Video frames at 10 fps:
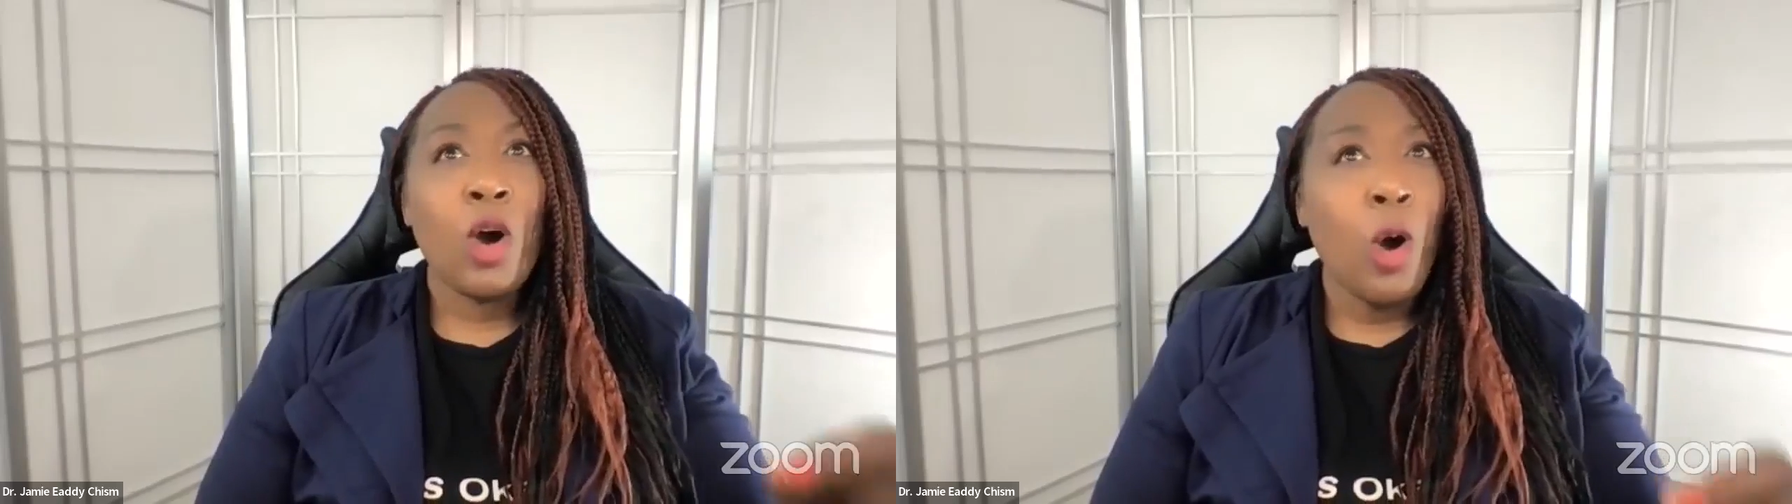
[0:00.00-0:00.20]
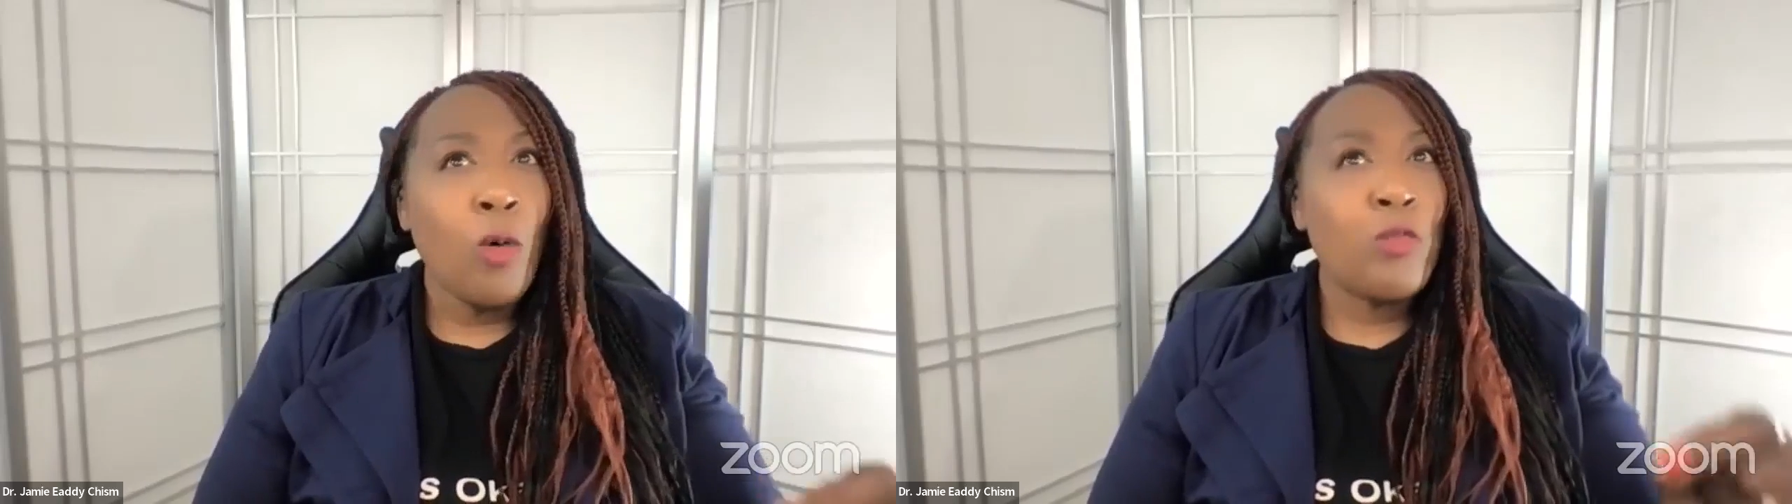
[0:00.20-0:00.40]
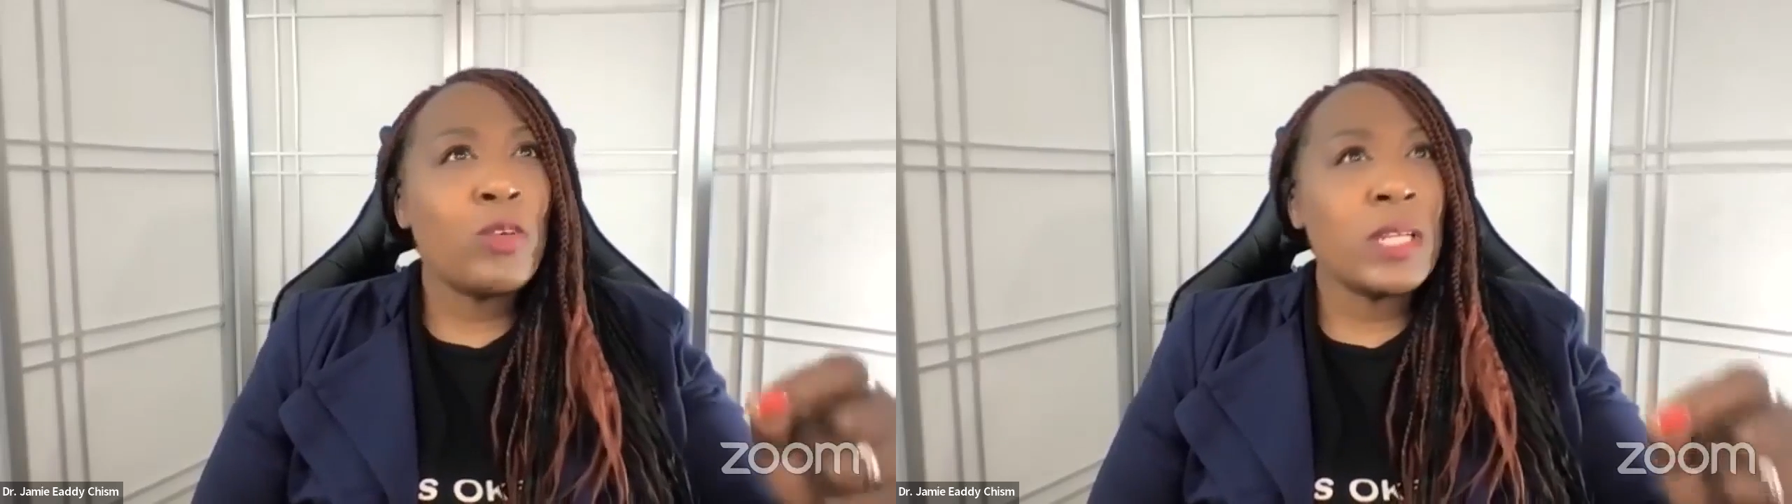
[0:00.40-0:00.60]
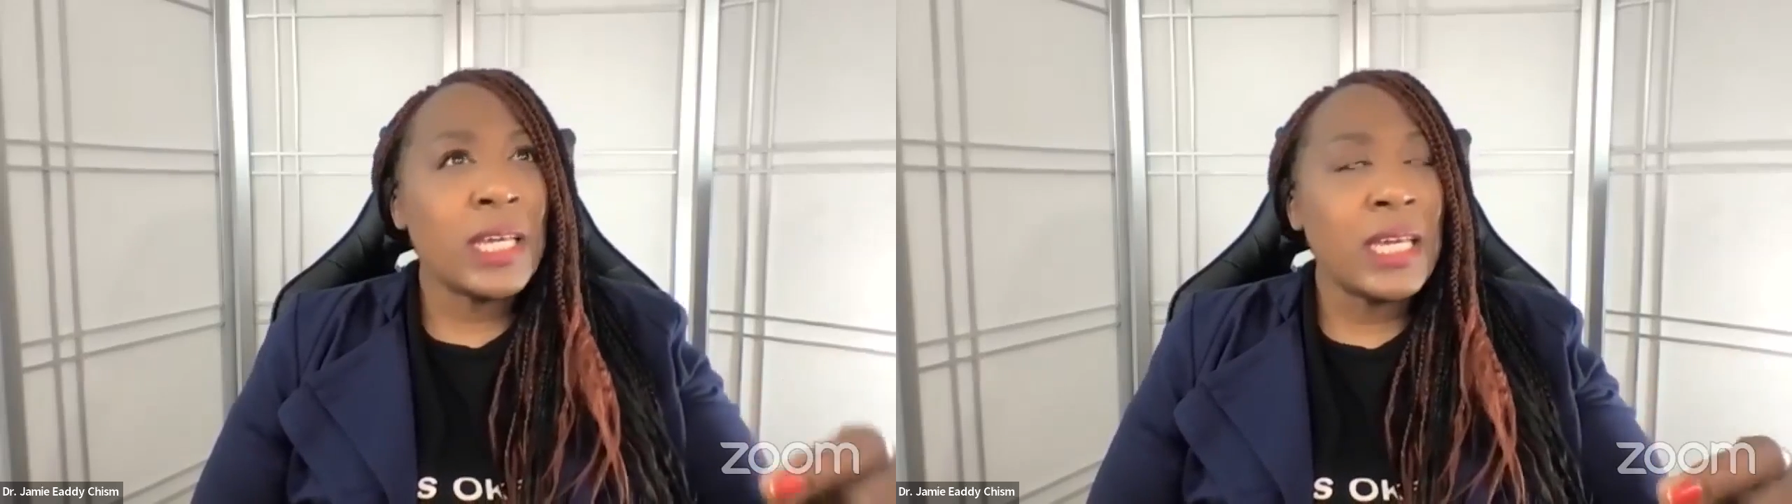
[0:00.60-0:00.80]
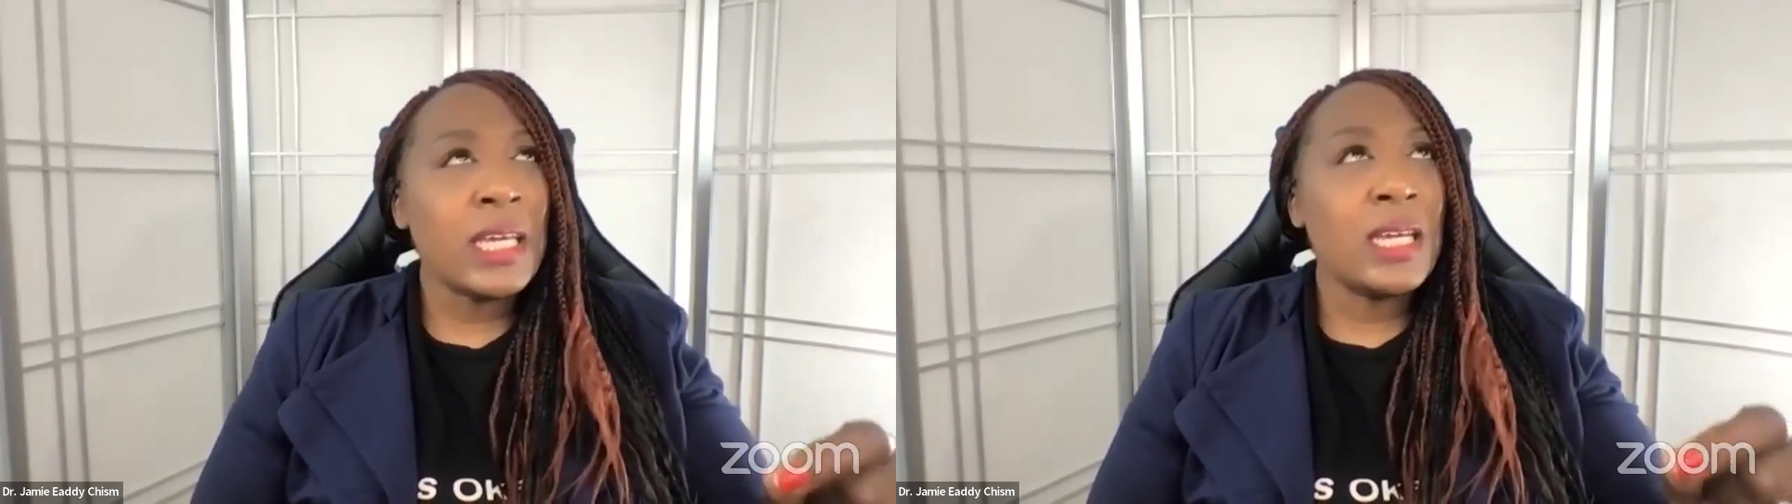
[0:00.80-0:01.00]

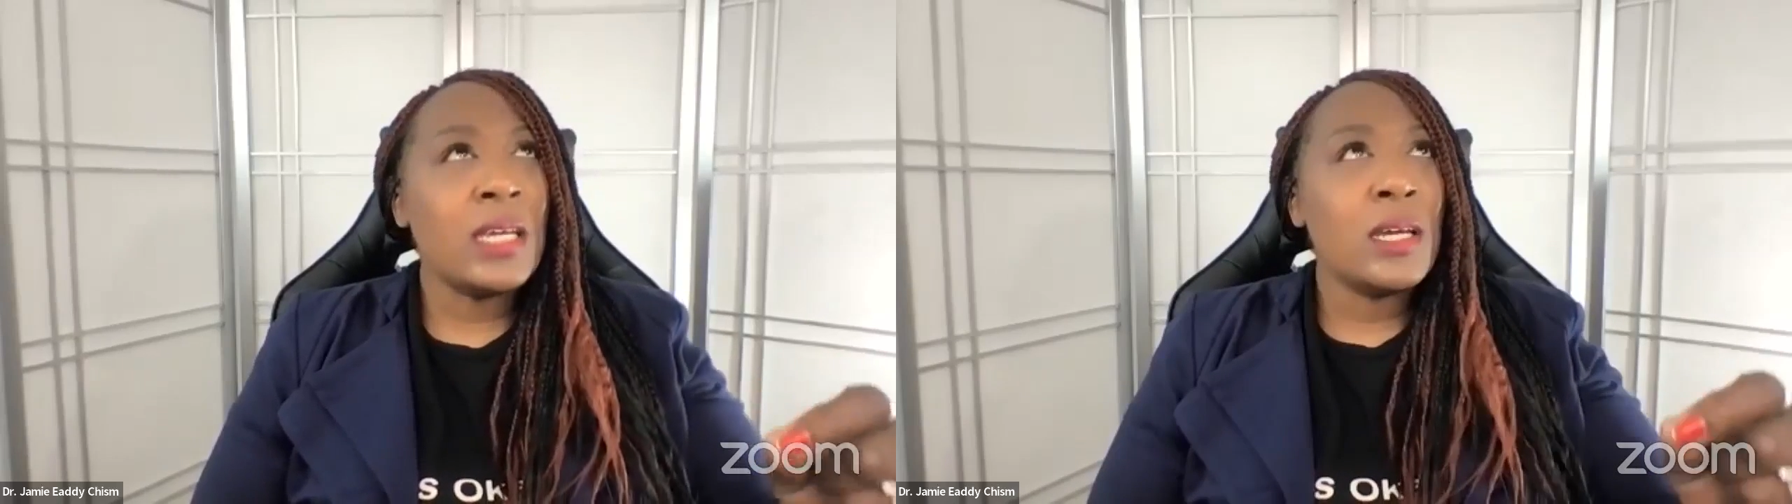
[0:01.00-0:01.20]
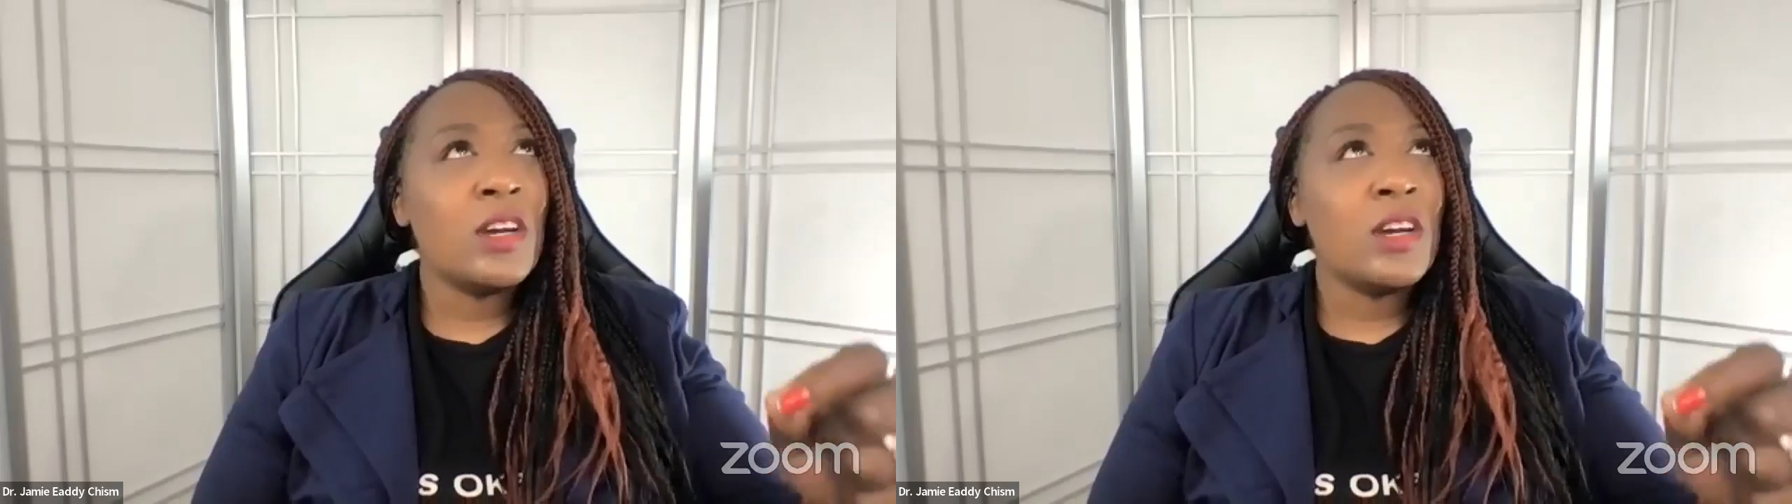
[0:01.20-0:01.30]
hopefully